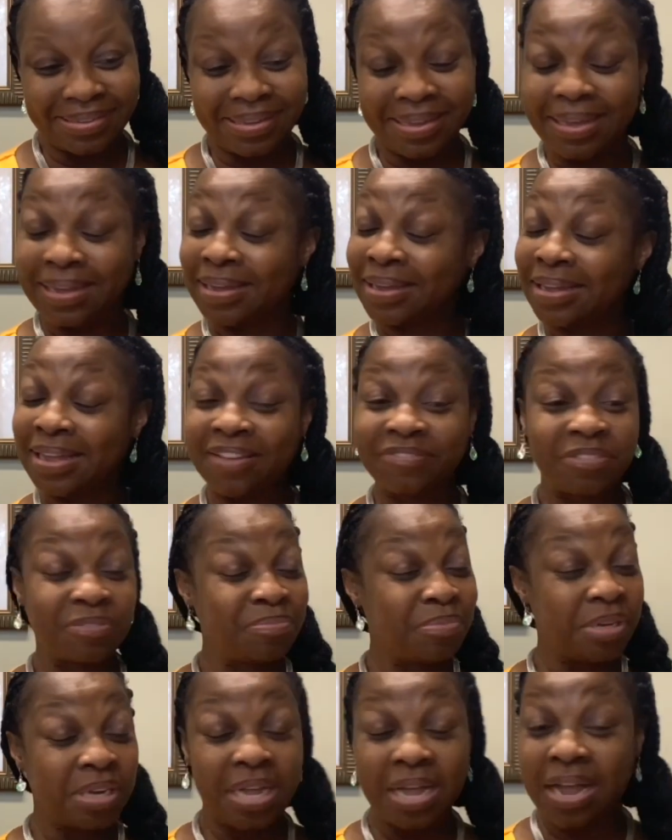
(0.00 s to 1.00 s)
Yeah, I have to
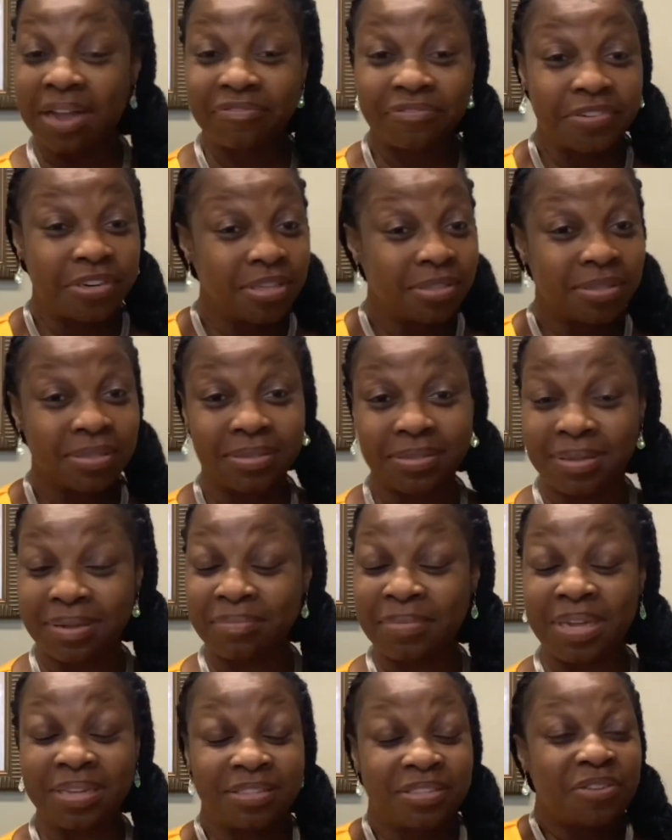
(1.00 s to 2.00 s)
put God first.
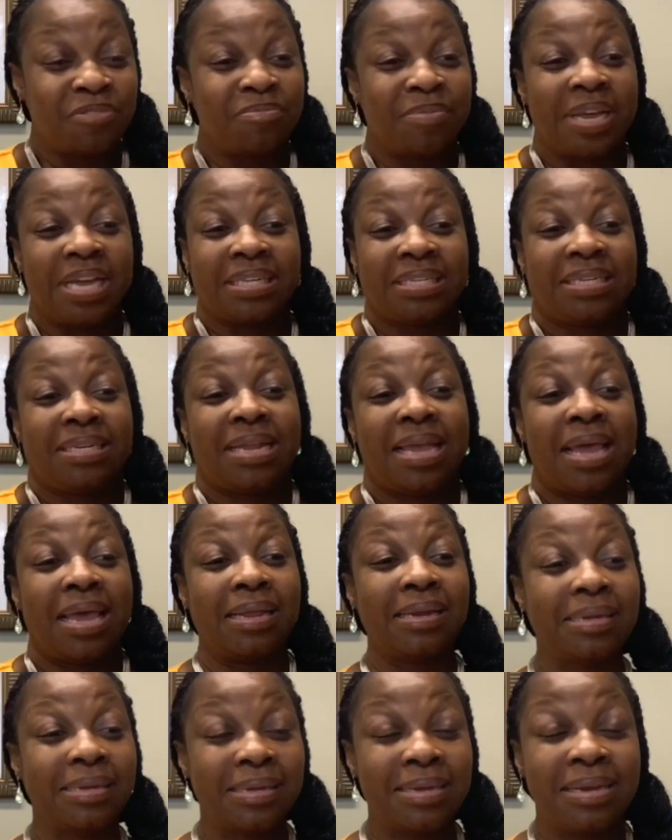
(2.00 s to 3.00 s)
I'm going to have to go back to
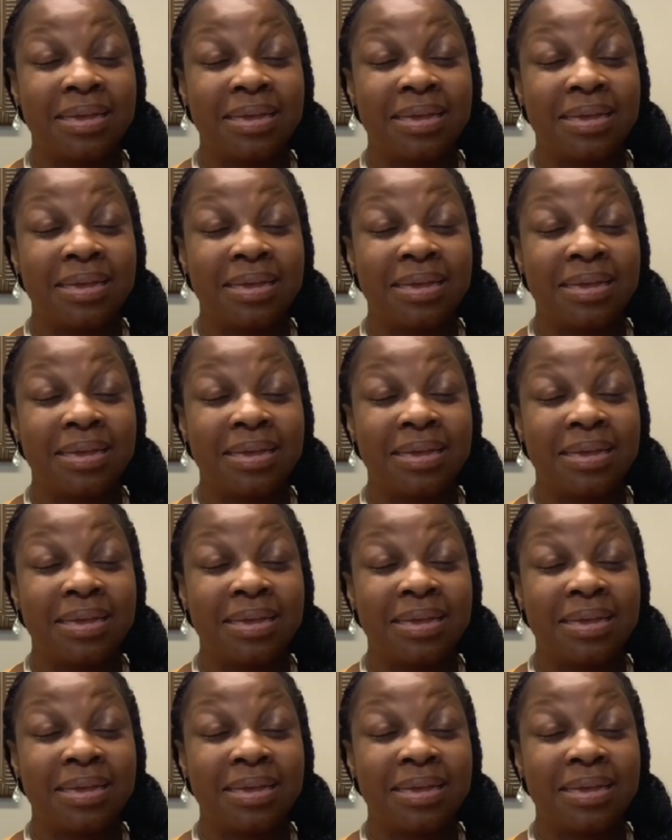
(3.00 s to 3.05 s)
that.